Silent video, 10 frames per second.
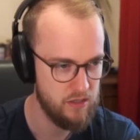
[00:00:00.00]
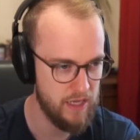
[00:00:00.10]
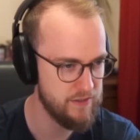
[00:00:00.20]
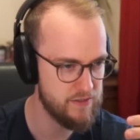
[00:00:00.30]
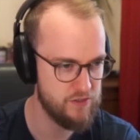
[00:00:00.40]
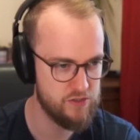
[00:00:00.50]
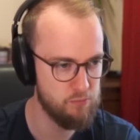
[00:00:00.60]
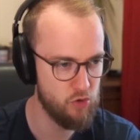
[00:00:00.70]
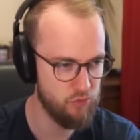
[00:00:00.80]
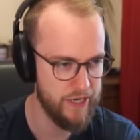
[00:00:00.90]
And this is
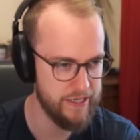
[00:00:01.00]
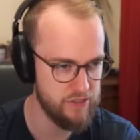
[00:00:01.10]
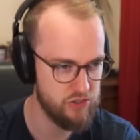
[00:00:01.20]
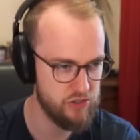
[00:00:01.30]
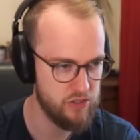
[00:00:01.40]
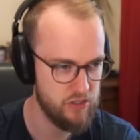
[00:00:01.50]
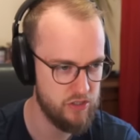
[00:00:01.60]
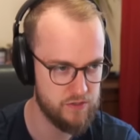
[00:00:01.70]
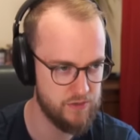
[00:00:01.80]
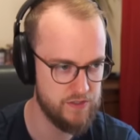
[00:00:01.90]
just more rage.
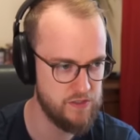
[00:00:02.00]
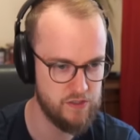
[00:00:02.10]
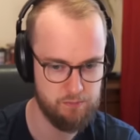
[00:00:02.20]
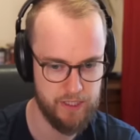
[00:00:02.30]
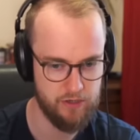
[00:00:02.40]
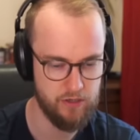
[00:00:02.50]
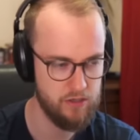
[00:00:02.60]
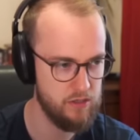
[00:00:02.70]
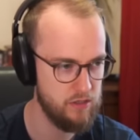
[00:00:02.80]
So this is just better.